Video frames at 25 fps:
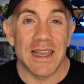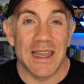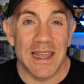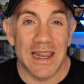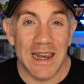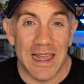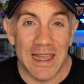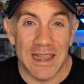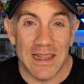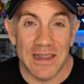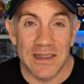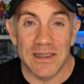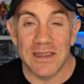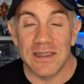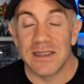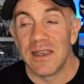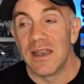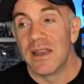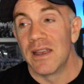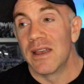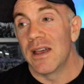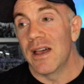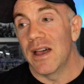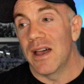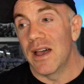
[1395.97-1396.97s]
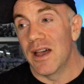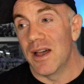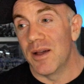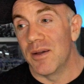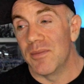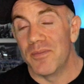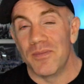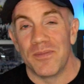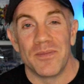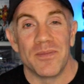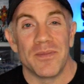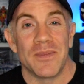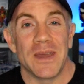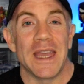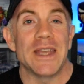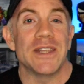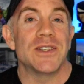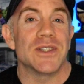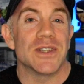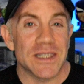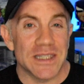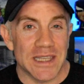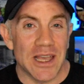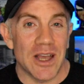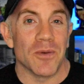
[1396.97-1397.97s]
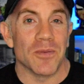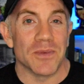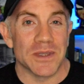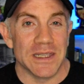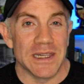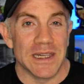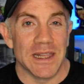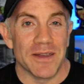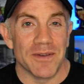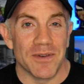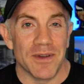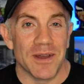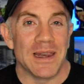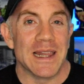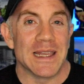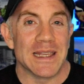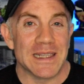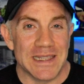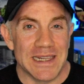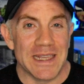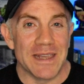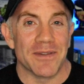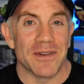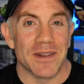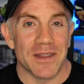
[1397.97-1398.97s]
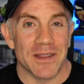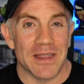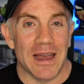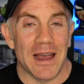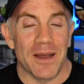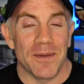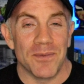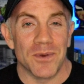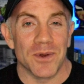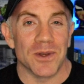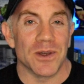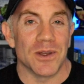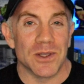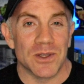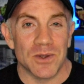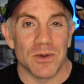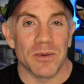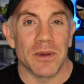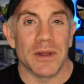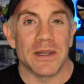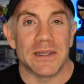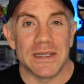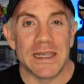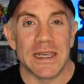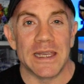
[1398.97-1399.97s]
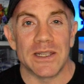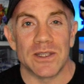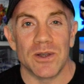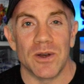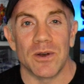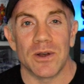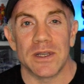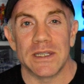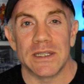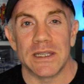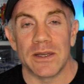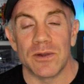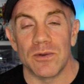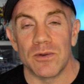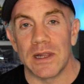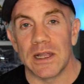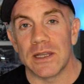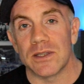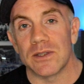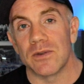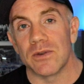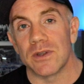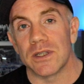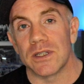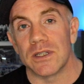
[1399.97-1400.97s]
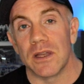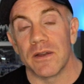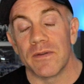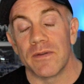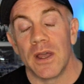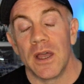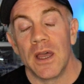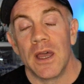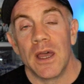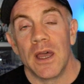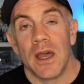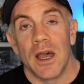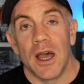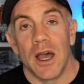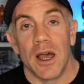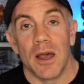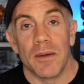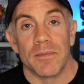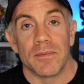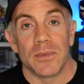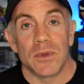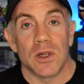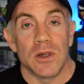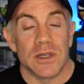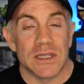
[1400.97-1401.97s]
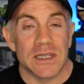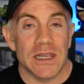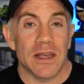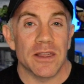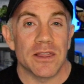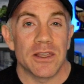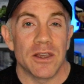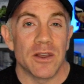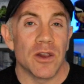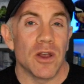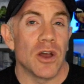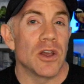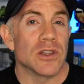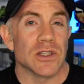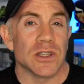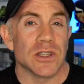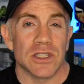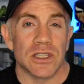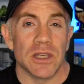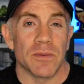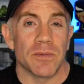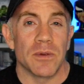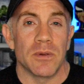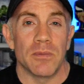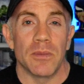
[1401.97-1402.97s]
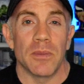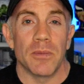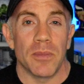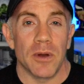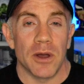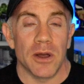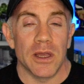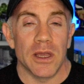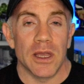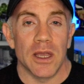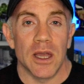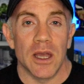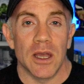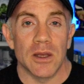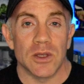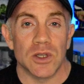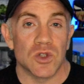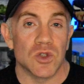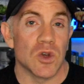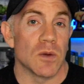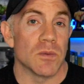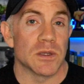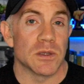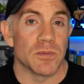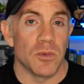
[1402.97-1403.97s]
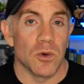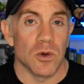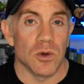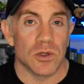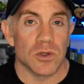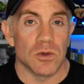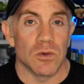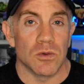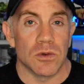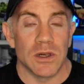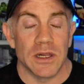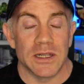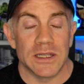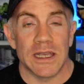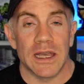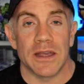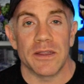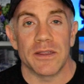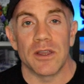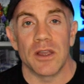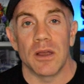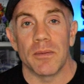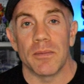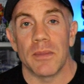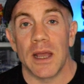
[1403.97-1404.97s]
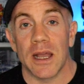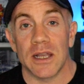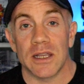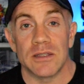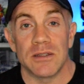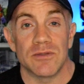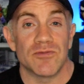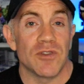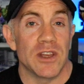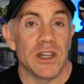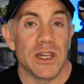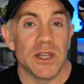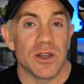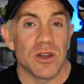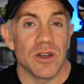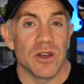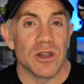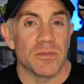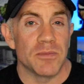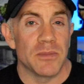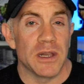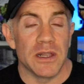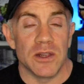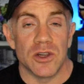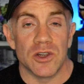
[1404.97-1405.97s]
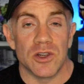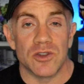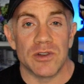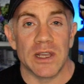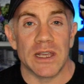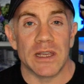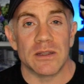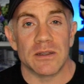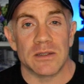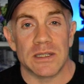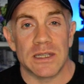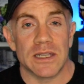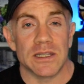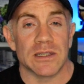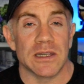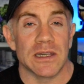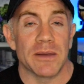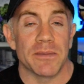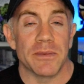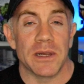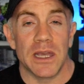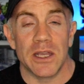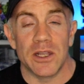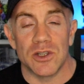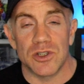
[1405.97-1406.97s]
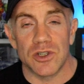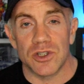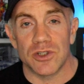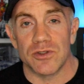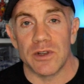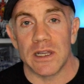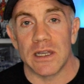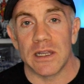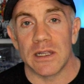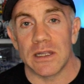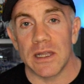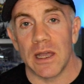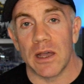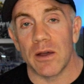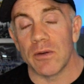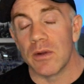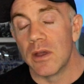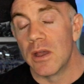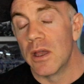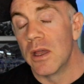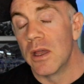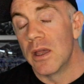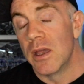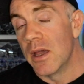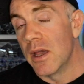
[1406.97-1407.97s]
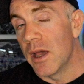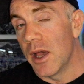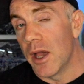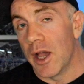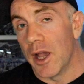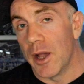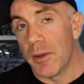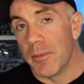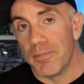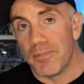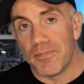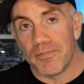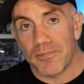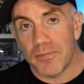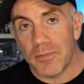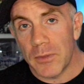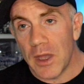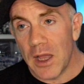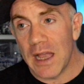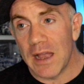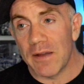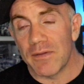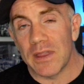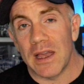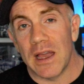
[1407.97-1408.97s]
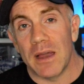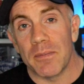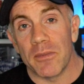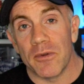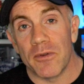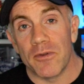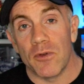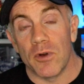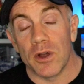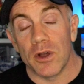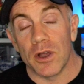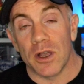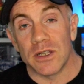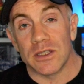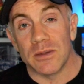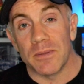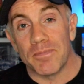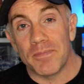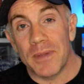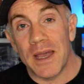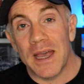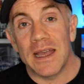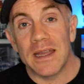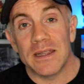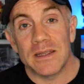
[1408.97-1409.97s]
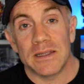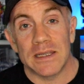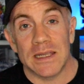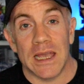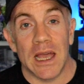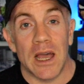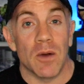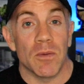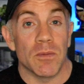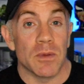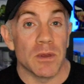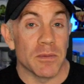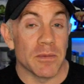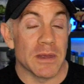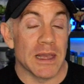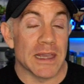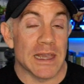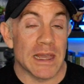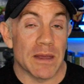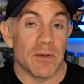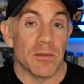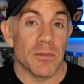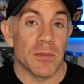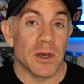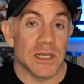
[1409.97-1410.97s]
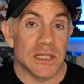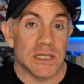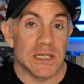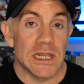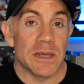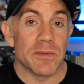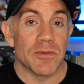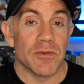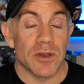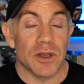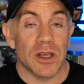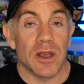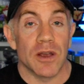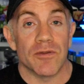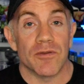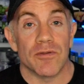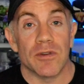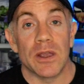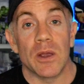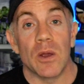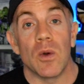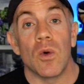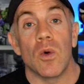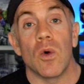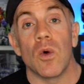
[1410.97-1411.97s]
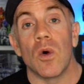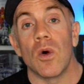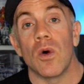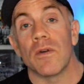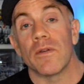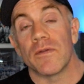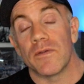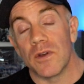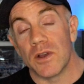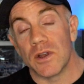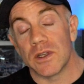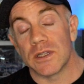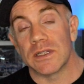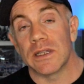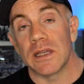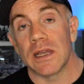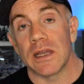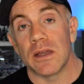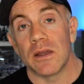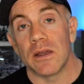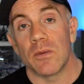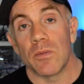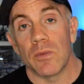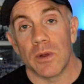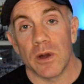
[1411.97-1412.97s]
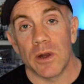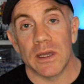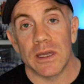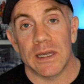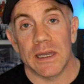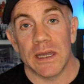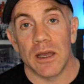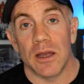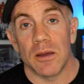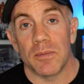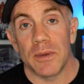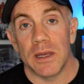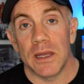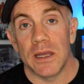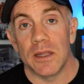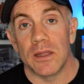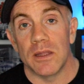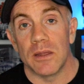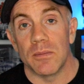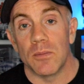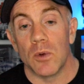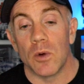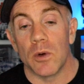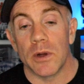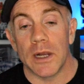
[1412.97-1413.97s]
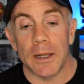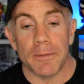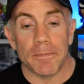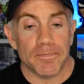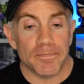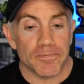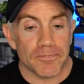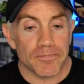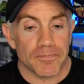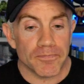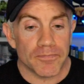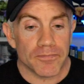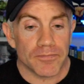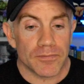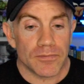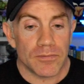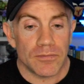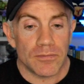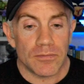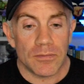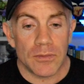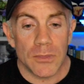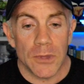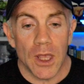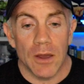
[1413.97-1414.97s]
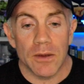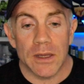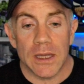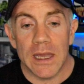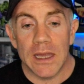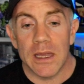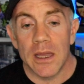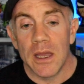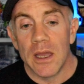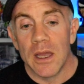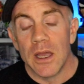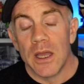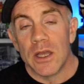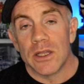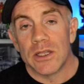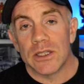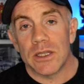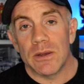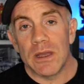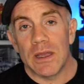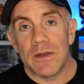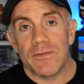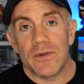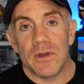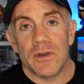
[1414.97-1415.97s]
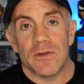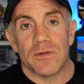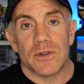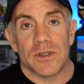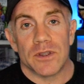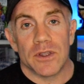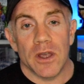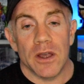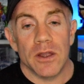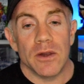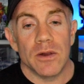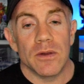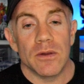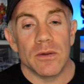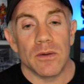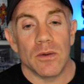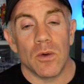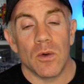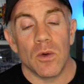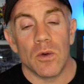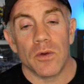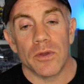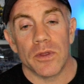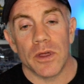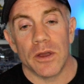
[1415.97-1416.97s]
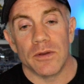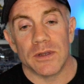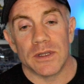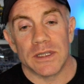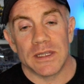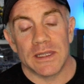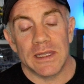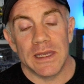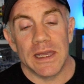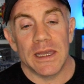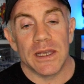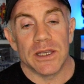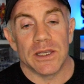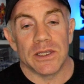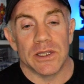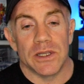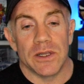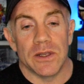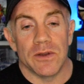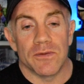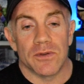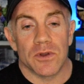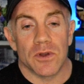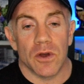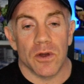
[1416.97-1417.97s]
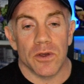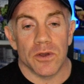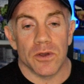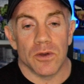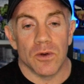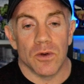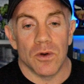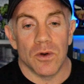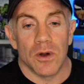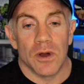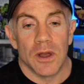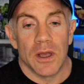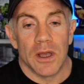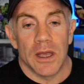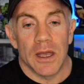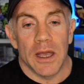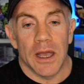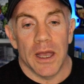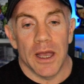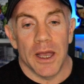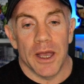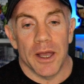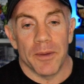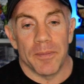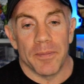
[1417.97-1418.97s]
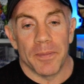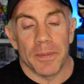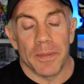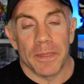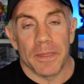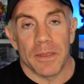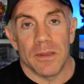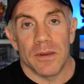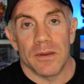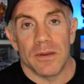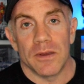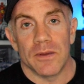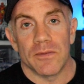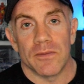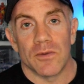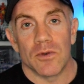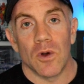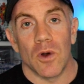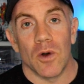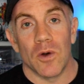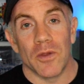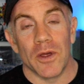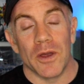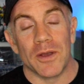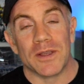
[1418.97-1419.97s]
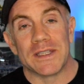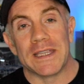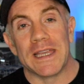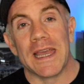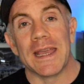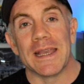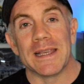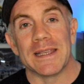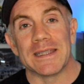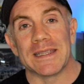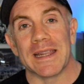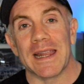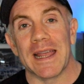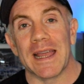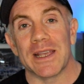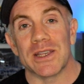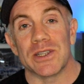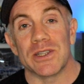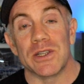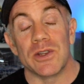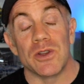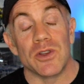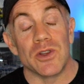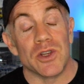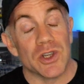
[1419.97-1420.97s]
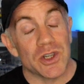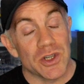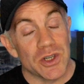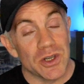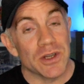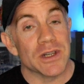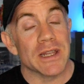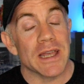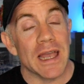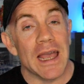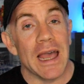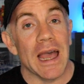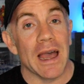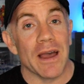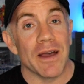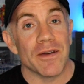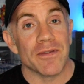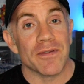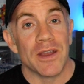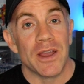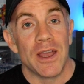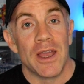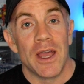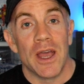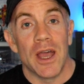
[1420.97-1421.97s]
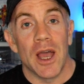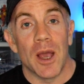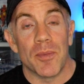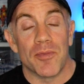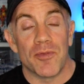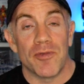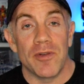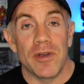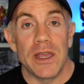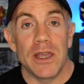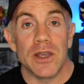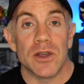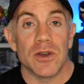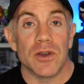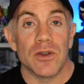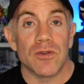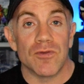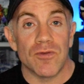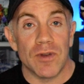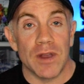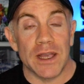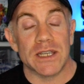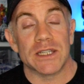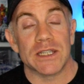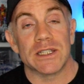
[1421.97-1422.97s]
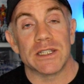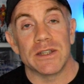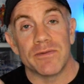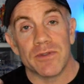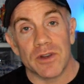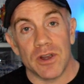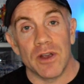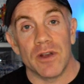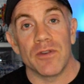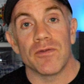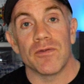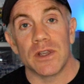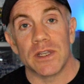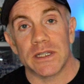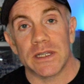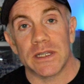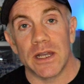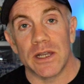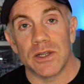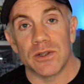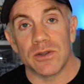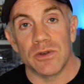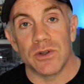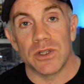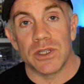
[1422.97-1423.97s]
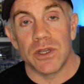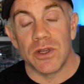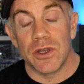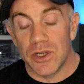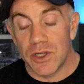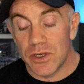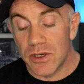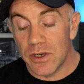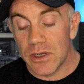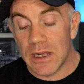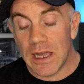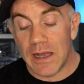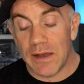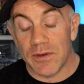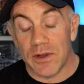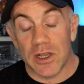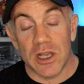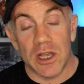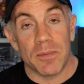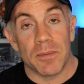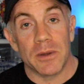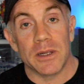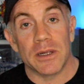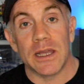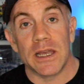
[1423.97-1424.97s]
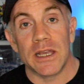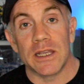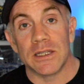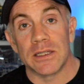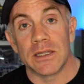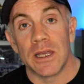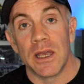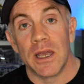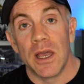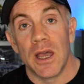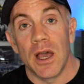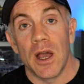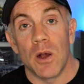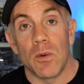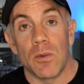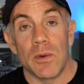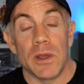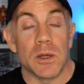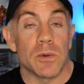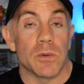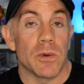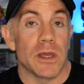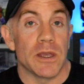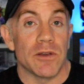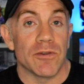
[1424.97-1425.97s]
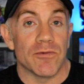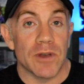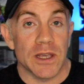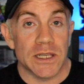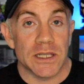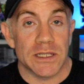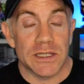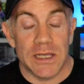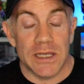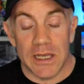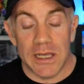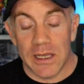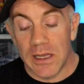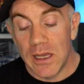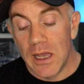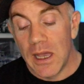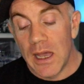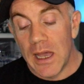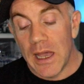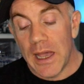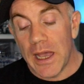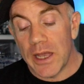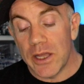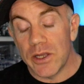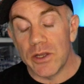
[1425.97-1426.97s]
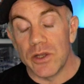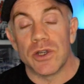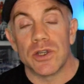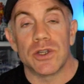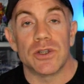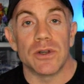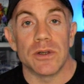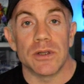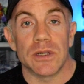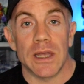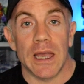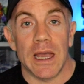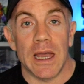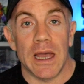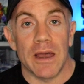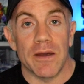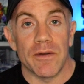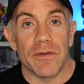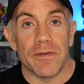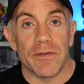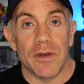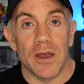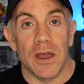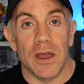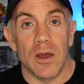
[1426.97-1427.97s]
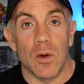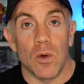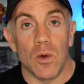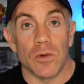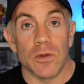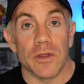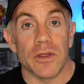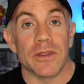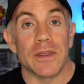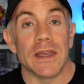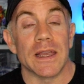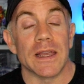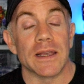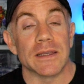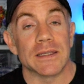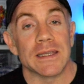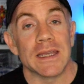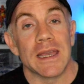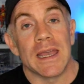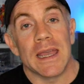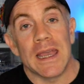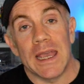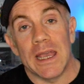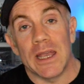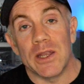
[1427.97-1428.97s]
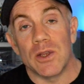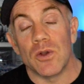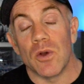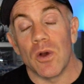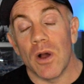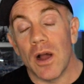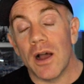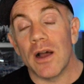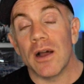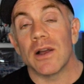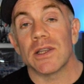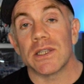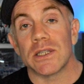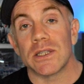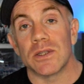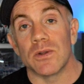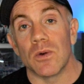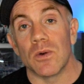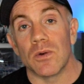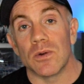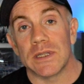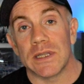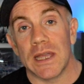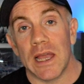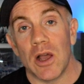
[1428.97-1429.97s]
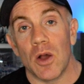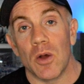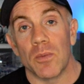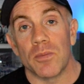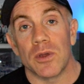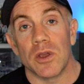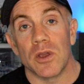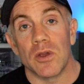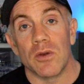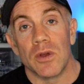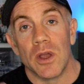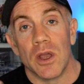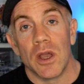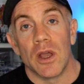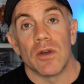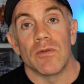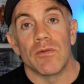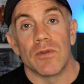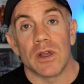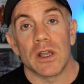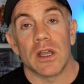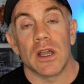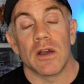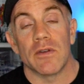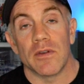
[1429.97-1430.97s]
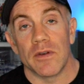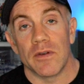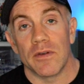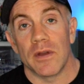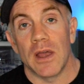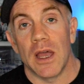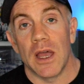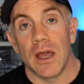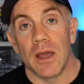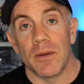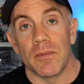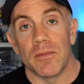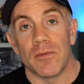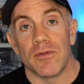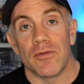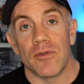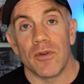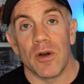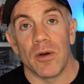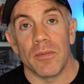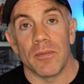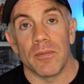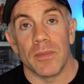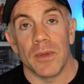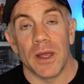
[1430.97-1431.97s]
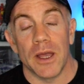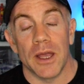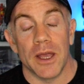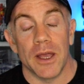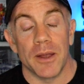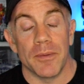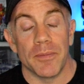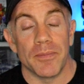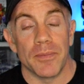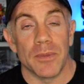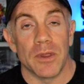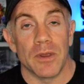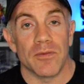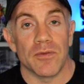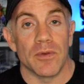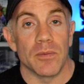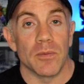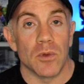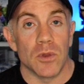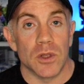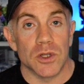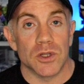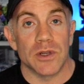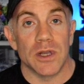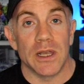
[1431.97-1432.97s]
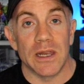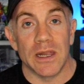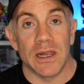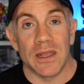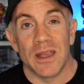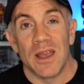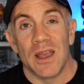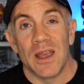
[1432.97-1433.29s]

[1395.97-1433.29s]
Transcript: Cleanse. Um, it just helps the liver. Let's leave it at that. I'm not going to talk about detoxing and all that sort of stuff. Um, glutathione. I use a supplement by uh, Strong Sports called glutathione max. It's really good. Mint and drink. It tastes like lemonade. Just drink it down. Um, I have that before I go to bed to help me again with my sleep and recovery, or first thing when I get up in the morning. Okay, so if you've done all those things and you've got your um, you've got all those things in action, you should have a pretty good rest and recovery schedule. So you should have a couple of days a week where you're resting, and you should have uh, all the things in your arsenal to help you recover um, from um, from all the training.